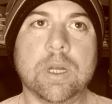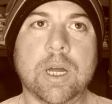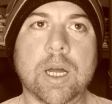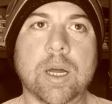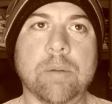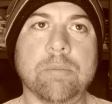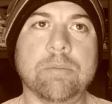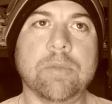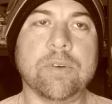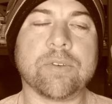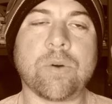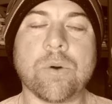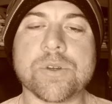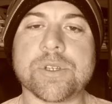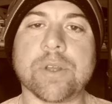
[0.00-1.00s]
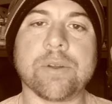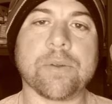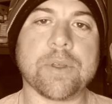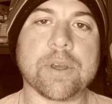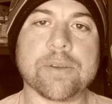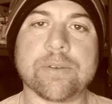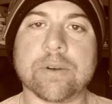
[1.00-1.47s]
Um, of course, other
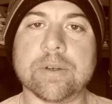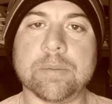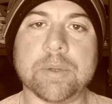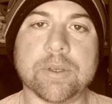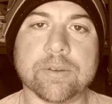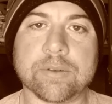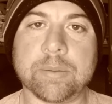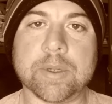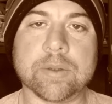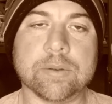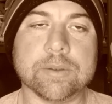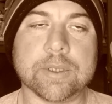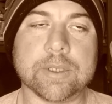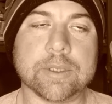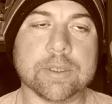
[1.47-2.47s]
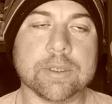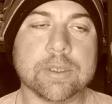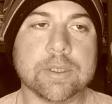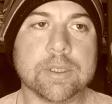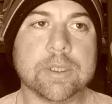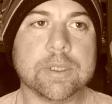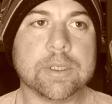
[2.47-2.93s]
things are going to be sprinkled in,
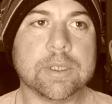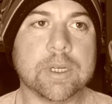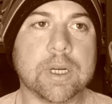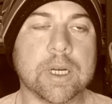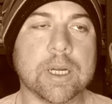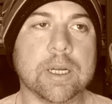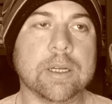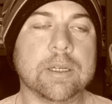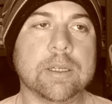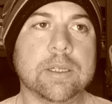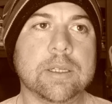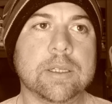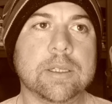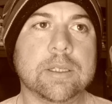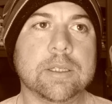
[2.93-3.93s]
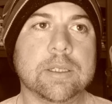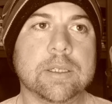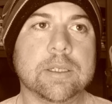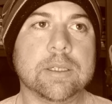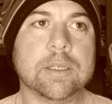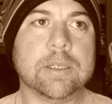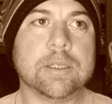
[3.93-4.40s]
uh,
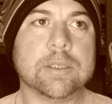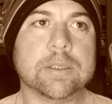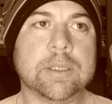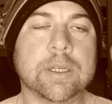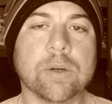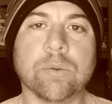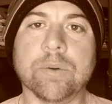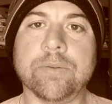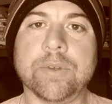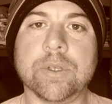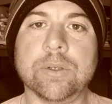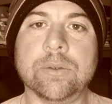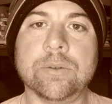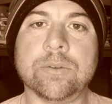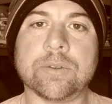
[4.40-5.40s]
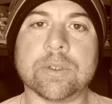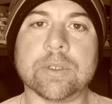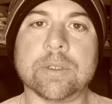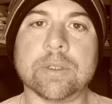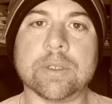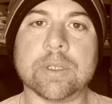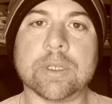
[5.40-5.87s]
you know, reviews
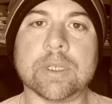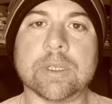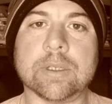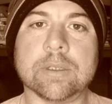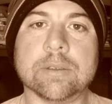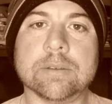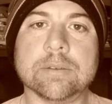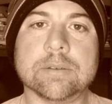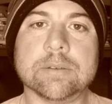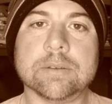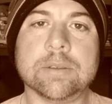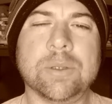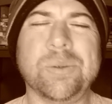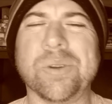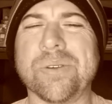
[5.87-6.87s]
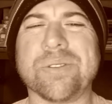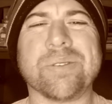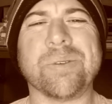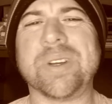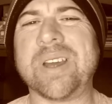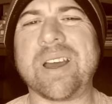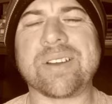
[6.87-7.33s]
and uh, who
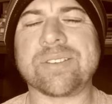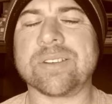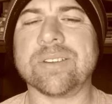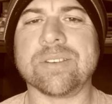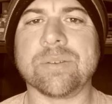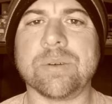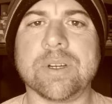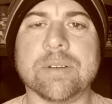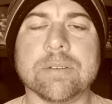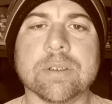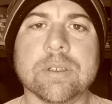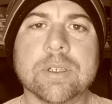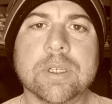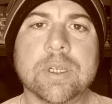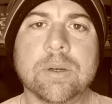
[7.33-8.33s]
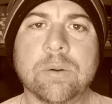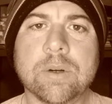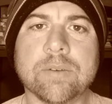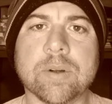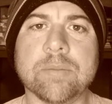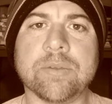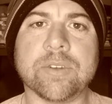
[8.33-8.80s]
knows, reactions, whatever,
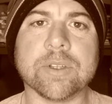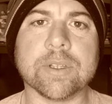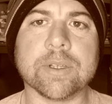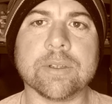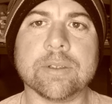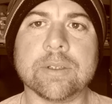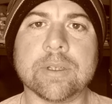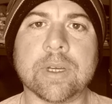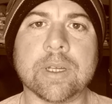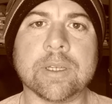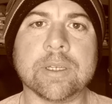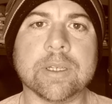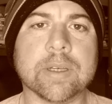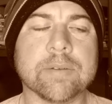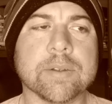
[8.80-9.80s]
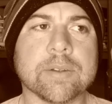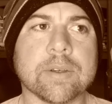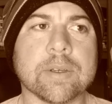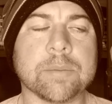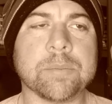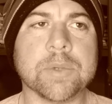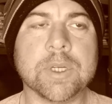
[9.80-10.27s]
whatever I'm feeling at any given
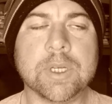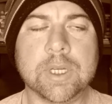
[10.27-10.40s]
time.